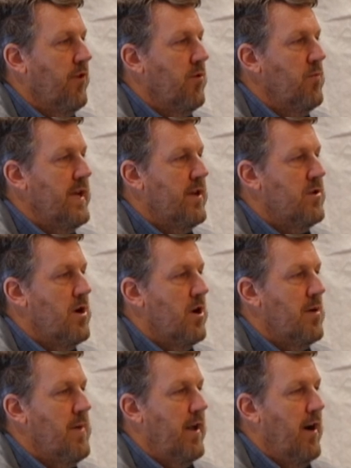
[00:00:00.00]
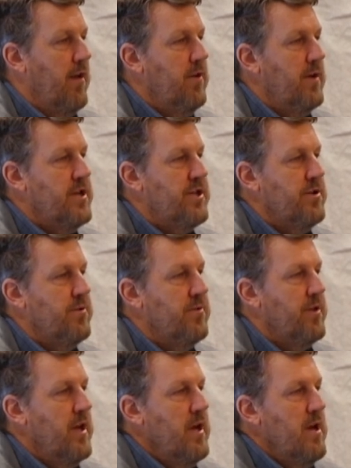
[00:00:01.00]
so that we can talk about other
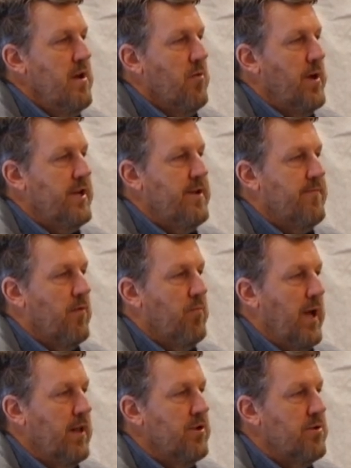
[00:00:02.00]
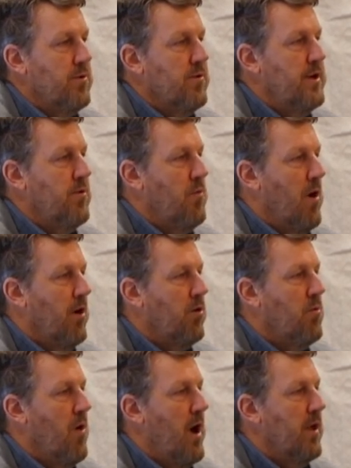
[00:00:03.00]
issues ranging from regulatory to water
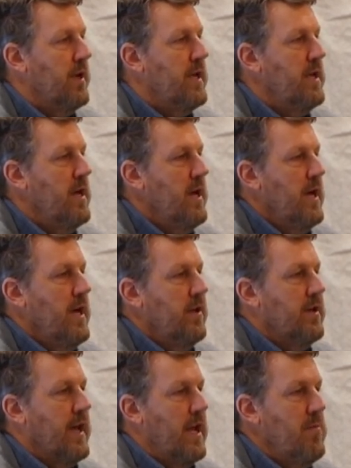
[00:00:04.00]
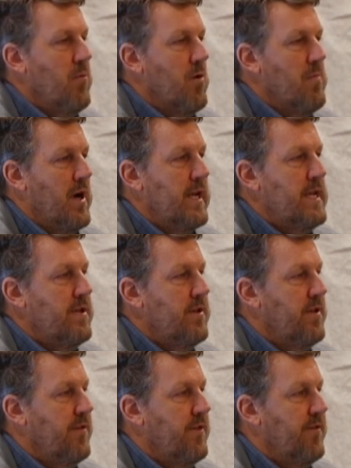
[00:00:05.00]
quality to getting more money into
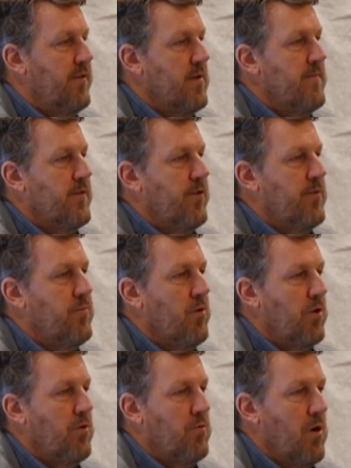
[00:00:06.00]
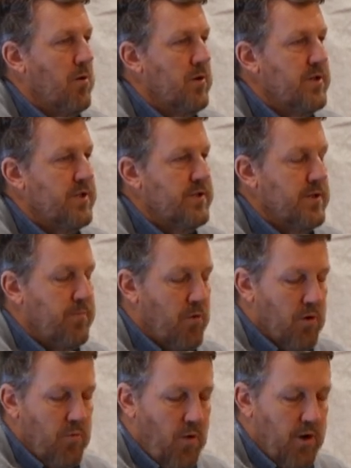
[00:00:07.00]
the system to support growers, to
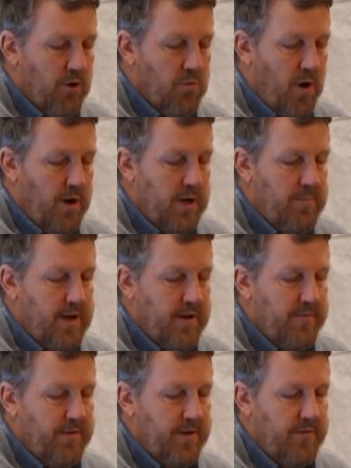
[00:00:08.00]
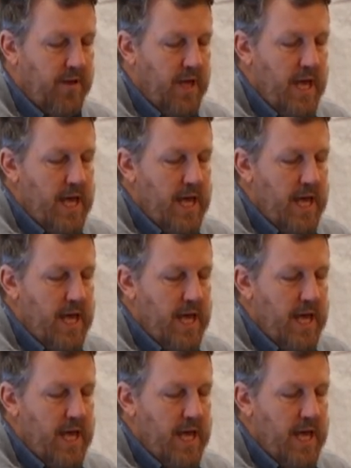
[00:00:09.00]
support water quality benefits.